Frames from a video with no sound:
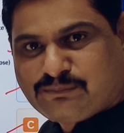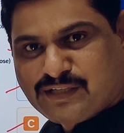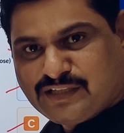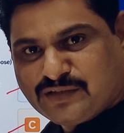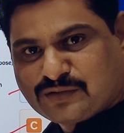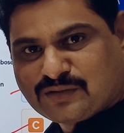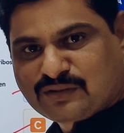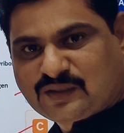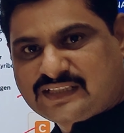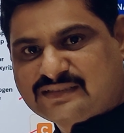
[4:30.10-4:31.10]
Many
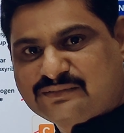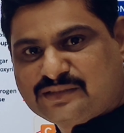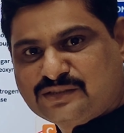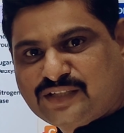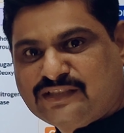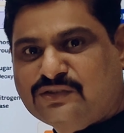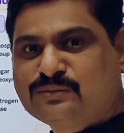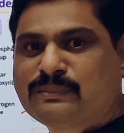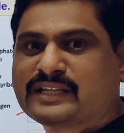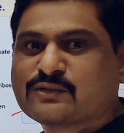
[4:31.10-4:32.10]
nucleotides will join
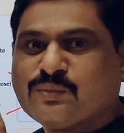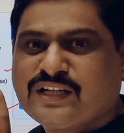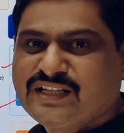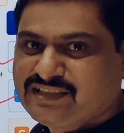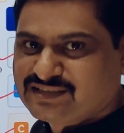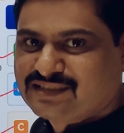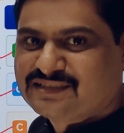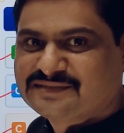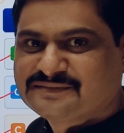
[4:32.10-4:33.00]
to make one DNA.